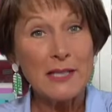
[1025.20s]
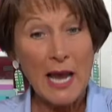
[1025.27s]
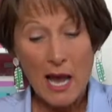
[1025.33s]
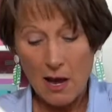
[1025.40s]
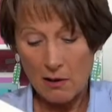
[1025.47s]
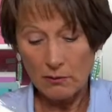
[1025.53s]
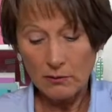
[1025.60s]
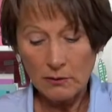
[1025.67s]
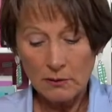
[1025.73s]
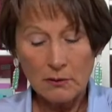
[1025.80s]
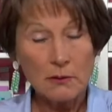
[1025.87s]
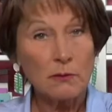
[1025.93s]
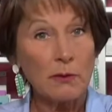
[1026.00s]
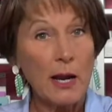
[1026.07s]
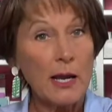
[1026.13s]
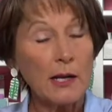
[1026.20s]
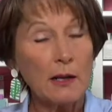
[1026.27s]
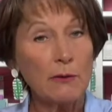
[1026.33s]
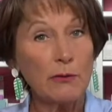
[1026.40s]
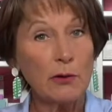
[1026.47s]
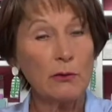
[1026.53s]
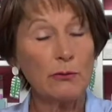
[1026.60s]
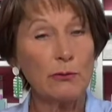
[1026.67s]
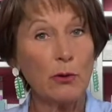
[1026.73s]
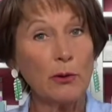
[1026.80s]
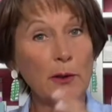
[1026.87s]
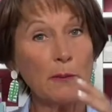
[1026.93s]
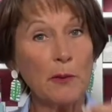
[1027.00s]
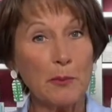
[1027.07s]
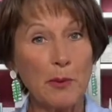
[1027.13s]
down, right, if you
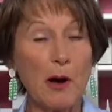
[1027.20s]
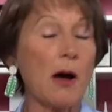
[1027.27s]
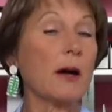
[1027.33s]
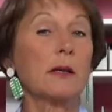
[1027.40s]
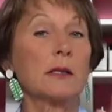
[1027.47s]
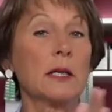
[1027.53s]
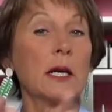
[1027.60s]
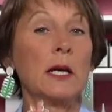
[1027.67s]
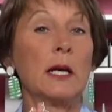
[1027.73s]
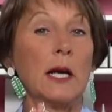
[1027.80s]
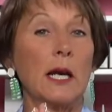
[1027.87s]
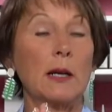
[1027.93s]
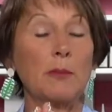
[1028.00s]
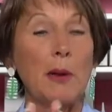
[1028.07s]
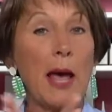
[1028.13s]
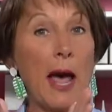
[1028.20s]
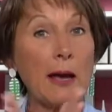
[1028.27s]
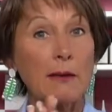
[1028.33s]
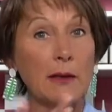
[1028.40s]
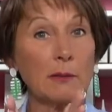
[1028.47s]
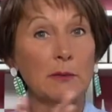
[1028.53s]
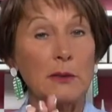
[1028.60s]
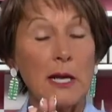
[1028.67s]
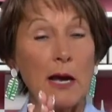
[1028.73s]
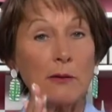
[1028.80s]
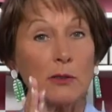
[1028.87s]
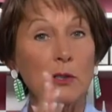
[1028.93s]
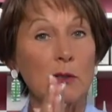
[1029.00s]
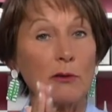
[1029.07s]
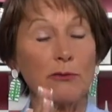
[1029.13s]
fold up the box and pack them
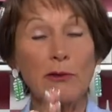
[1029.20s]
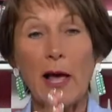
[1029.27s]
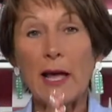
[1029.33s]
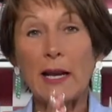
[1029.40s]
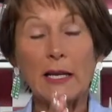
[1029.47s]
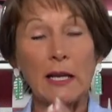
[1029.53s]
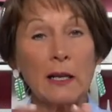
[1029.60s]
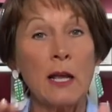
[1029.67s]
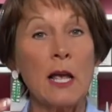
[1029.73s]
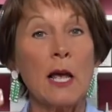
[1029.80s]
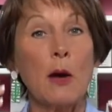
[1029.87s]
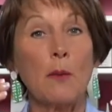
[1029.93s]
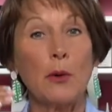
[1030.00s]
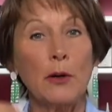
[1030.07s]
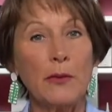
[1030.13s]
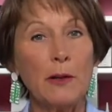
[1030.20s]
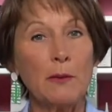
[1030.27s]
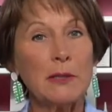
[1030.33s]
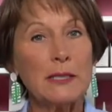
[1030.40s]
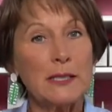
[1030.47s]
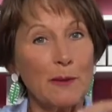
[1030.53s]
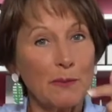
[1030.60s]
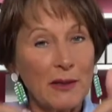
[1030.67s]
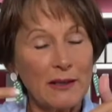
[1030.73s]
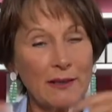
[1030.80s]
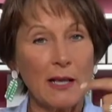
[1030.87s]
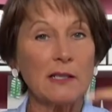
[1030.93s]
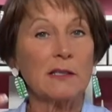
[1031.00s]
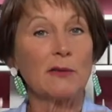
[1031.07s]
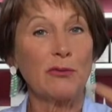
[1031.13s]
down so they're flat again, put them in something
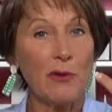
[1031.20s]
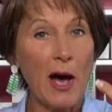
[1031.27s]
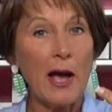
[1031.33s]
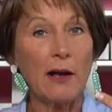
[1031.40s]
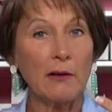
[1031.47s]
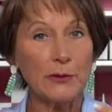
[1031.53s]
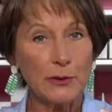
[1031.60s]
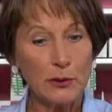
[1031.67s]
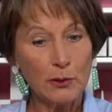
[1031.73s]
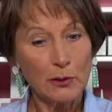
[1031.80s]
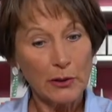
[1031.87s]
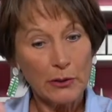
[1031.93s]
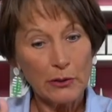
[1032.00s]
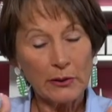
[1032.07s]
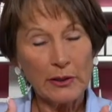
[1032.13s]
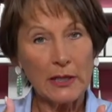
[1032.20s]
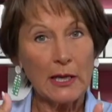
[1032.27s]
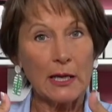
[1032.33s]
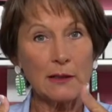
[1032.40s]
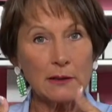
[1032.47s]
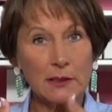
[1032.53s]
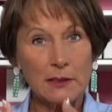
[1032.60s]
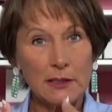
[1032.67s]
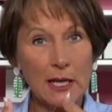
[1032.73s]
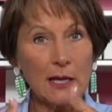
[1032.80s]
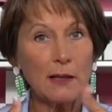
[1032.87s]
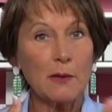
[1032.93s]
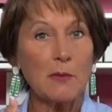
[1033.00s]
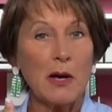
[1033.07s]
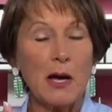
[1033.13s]
that's a file. So you literally can
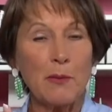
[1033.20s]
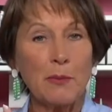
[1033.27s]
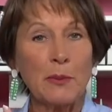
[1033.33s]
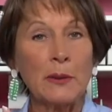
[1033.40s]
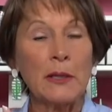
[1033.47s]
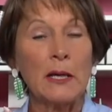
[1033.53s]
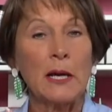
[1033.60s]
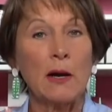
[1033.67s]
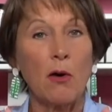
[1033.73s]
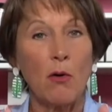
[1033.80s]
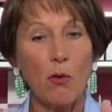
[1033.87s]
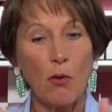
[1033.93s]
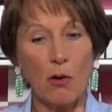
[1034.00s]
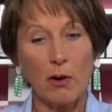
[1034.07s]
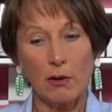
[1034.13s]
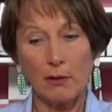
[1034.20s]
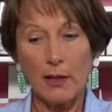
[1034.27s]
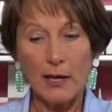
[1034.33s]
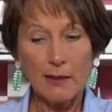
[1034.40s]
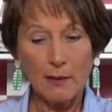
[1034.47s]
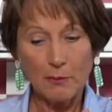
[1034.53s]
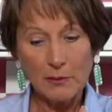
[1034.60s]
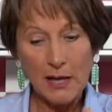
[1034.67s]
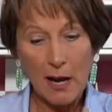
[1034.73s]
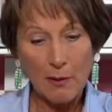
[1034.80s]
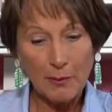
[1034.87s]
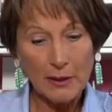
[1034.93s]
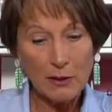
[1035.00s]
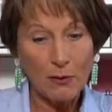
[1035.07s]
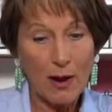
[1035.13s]
stand them up or lay them
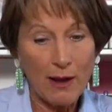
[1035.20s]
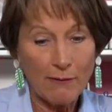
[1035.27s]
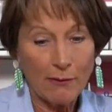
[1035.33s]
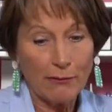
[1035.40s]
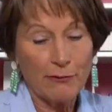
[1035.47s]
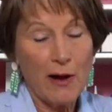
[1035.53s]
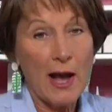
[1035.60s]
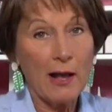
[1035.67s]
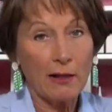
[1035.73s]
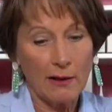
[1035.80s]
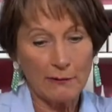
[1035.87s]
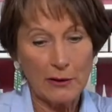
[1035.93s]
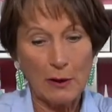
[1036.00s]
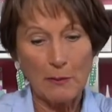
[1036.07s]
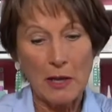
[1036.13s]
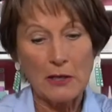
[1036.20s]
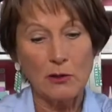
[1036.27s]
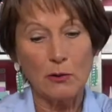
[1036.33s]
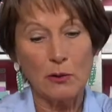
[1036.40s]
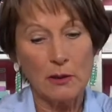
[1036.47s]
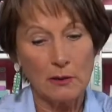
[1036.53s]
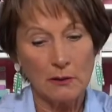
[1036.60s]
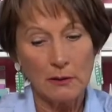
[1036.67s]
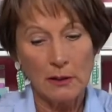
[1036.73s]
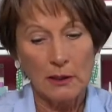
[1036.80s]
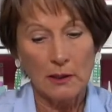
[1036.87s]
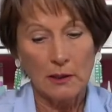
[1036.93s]
down, but you have a file of them and you can